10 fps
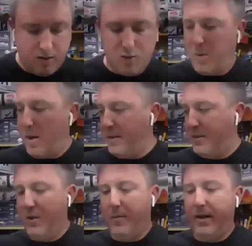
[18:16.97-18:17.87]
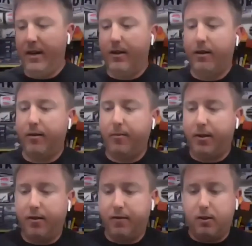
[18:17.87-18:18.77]
this is probably too big. I'm
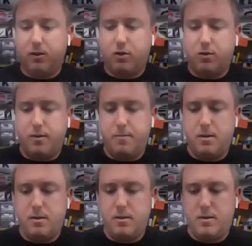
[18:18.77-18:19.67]
gonna give it a little trim.